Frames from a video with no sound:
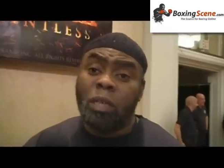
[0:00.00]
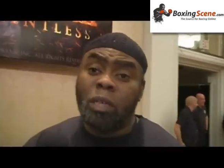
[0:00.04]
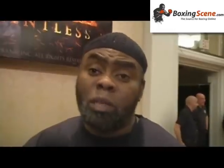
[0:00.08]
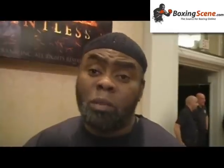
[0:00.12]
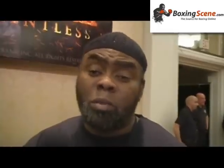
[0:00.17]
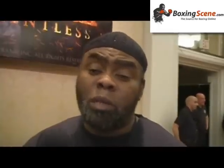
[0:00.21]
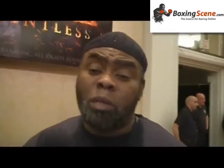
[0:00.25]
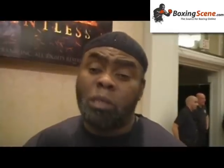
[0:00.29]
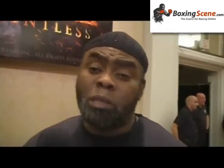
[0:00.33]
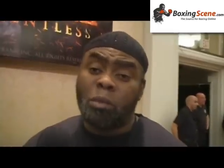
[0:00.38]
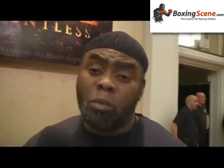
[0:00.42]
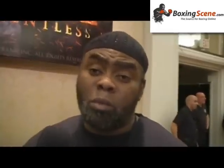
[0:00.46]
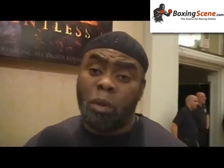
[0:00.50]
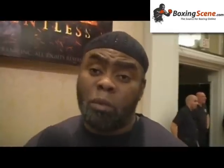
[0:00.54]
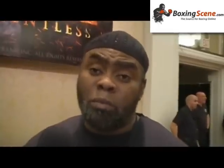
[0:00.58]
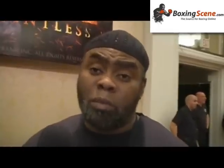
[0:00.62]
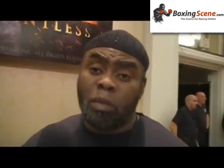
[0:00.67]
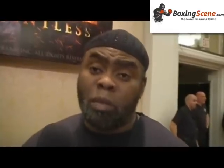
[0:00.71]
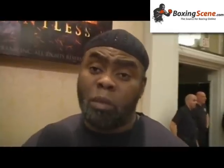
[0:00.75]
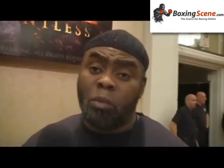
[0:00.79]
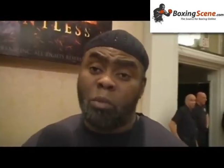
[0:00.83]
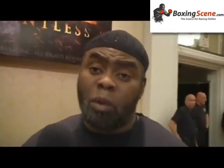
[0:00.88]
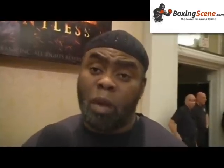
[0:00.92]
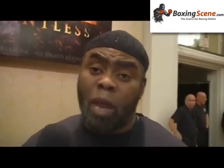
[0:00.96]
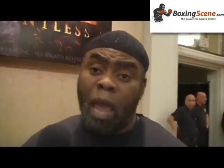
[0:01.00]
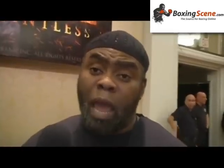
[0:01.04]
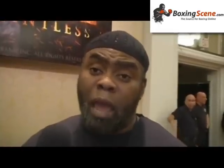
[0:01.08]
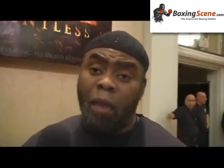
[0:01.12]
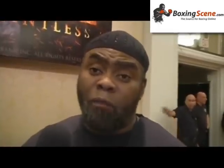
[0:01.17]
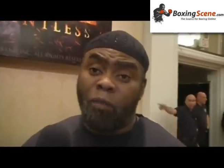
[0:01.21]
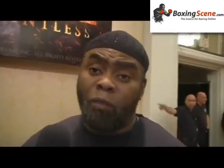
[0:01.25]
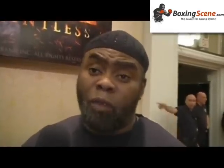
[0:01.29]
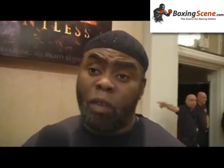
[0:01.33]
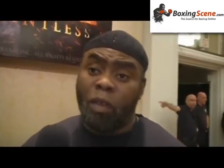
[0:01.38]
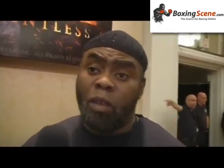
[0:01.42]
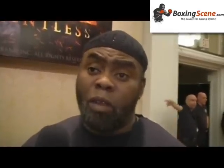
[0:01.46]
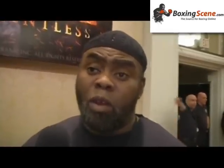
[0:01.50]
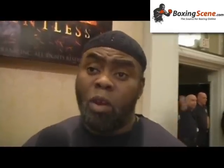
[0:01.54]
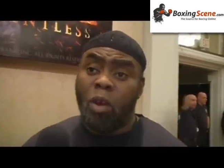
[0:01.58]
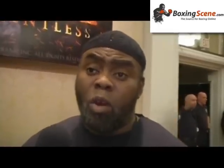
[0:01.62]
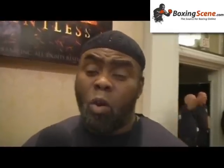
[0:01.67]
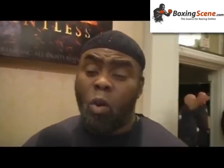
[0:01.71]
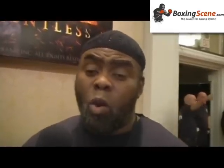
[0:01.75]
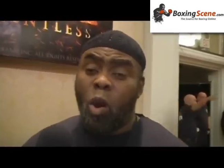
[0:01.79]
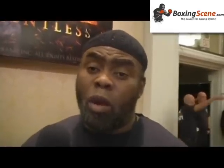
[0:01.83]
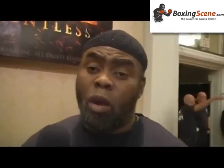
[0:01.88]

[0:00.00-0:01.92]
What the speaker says: especially when I'm dealing with an athlete who I